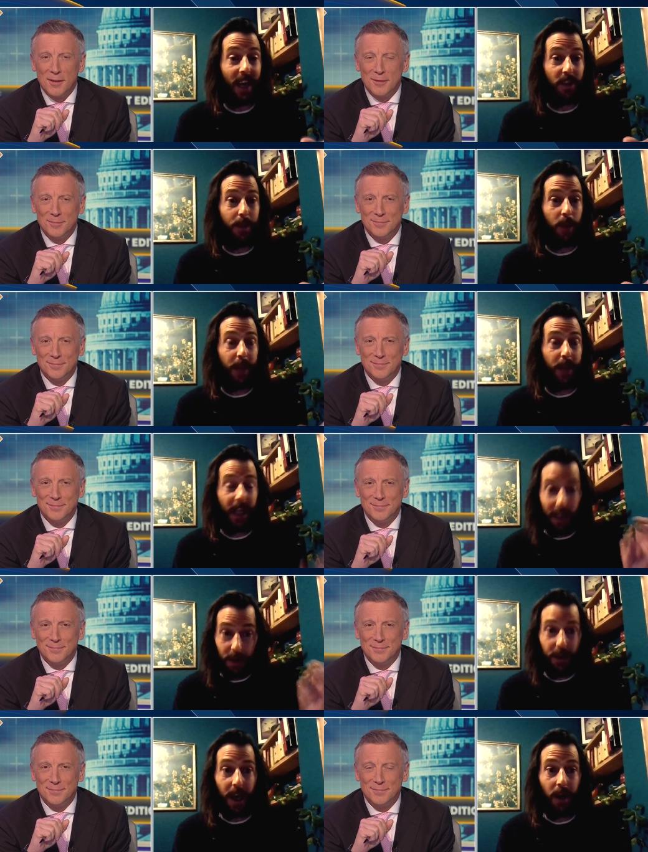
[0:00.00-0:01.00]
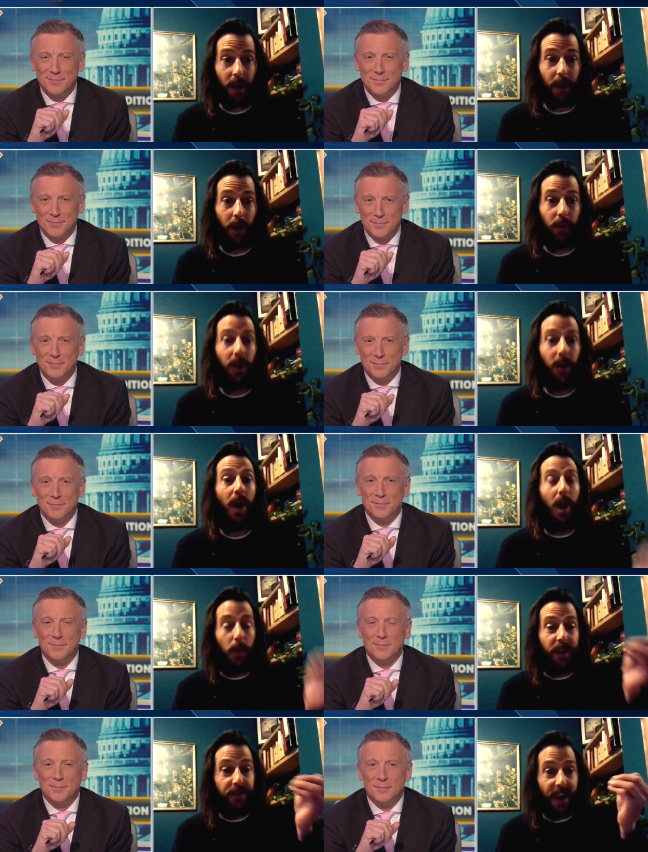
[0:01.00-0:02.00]
Speaker 1: at the moment, including our own,
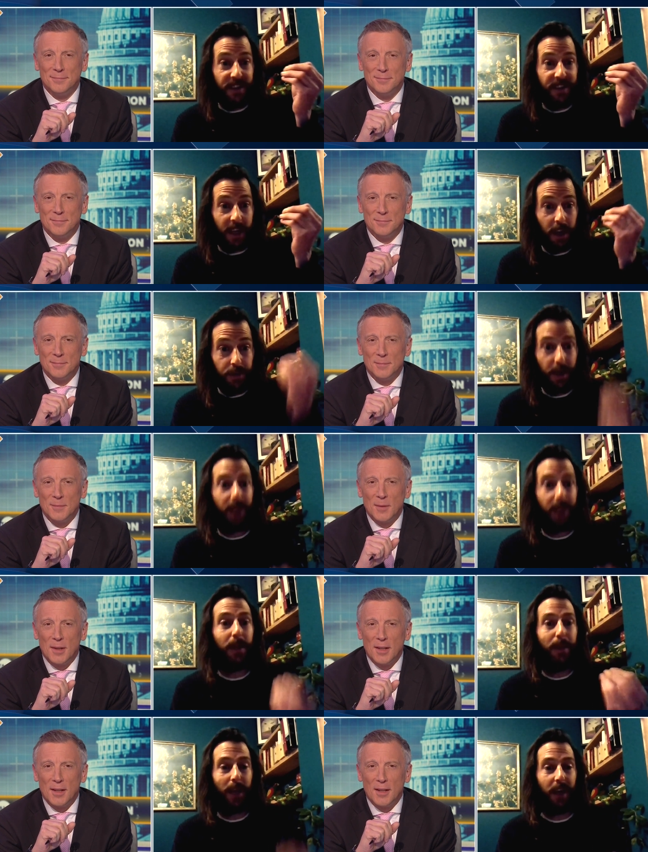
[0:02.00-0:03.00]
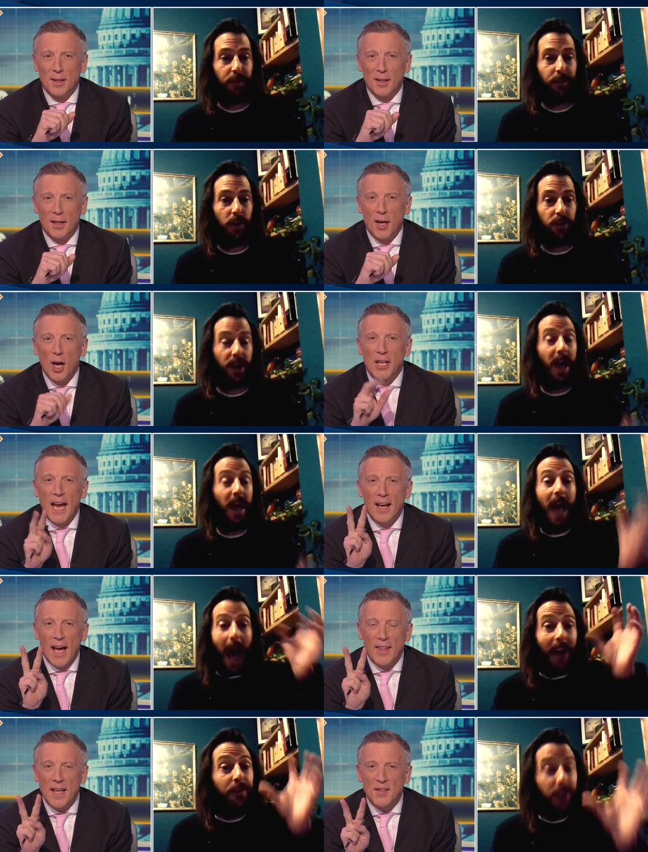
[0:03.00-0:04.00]
we face an incredibly bleak future. Okay,
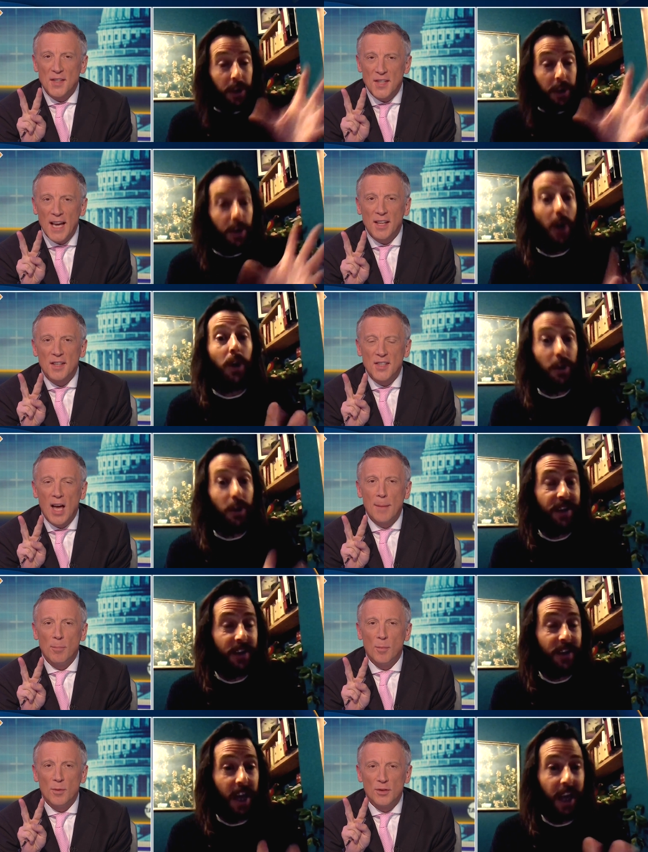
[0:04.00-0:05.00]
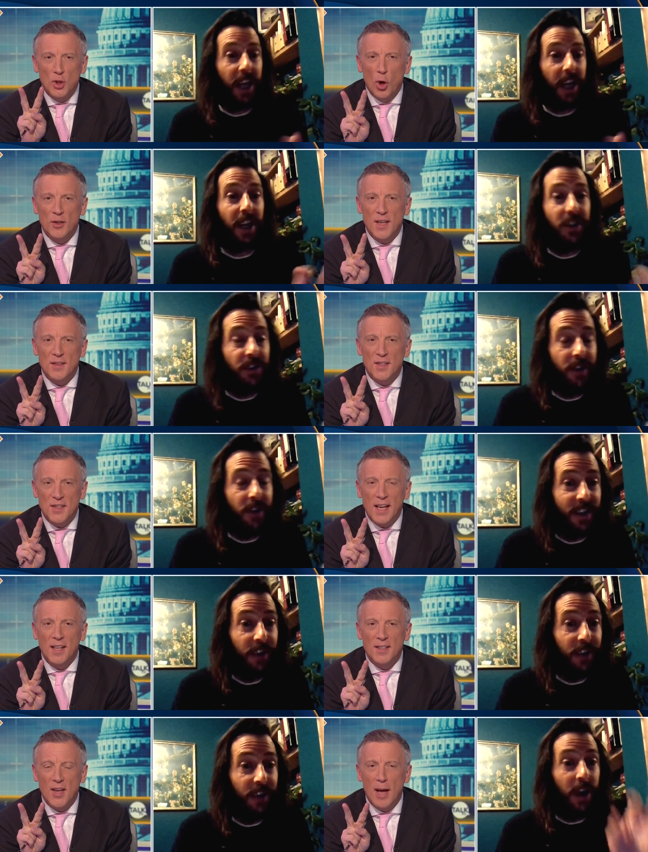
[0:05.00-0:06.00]
and, and that's the no second time, George, that's the
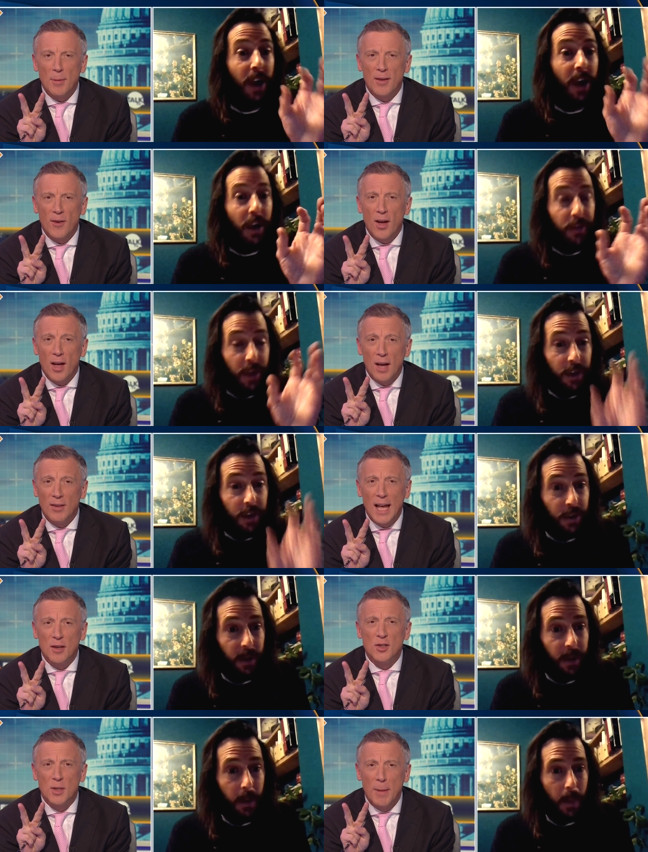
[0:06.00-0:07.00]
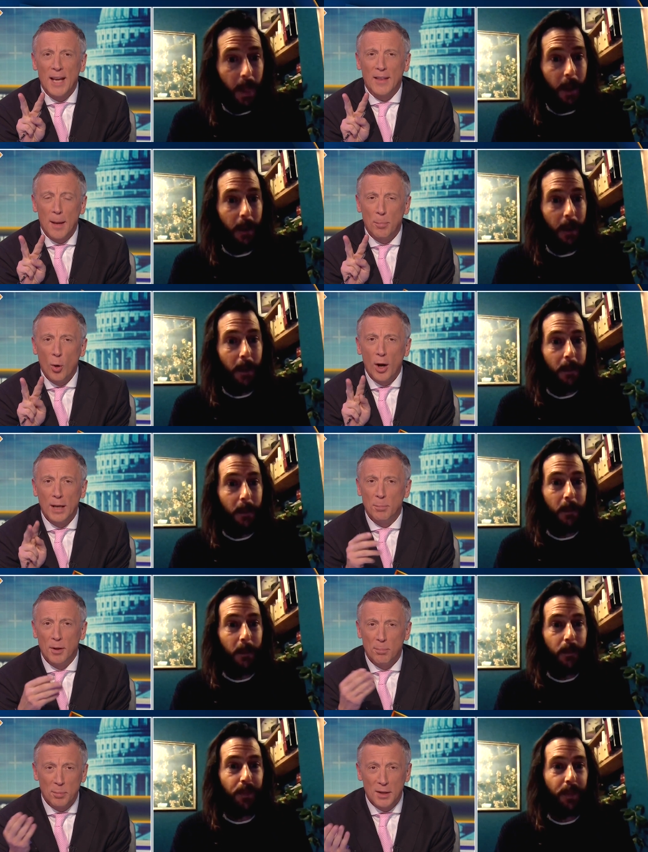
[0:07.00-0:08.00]
second
Speaker 2: time I've, uh, I've allowed you to make that point.
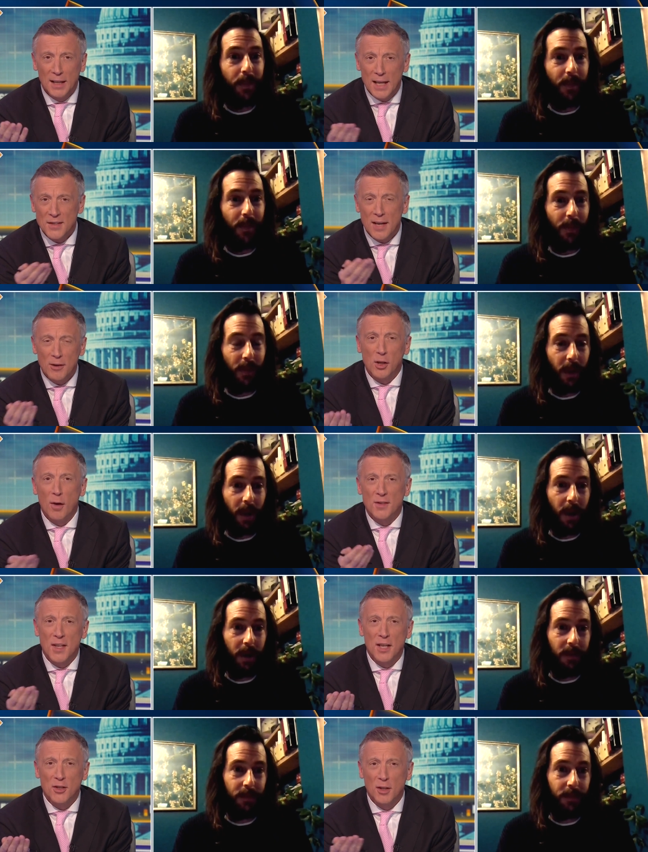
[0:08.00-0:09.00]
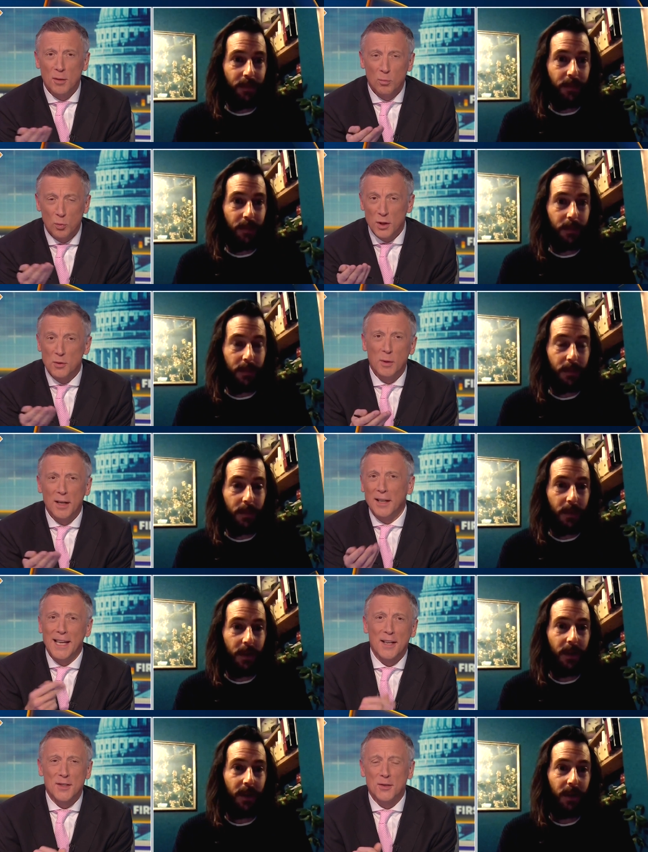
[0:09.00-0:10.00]
But, but let's have a conversation in which we
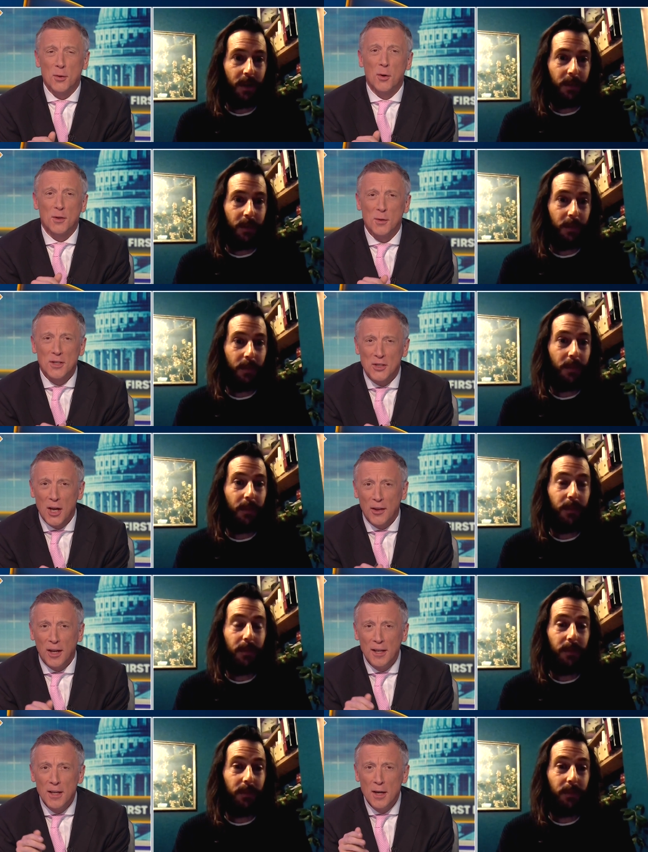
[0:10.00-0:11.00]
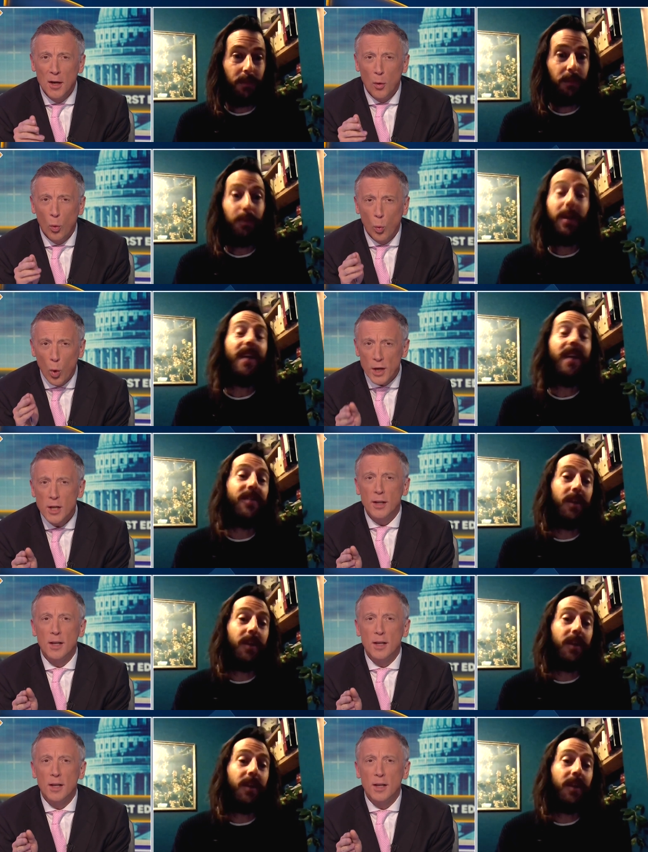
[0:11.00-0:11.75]
get to talk to each other. What are you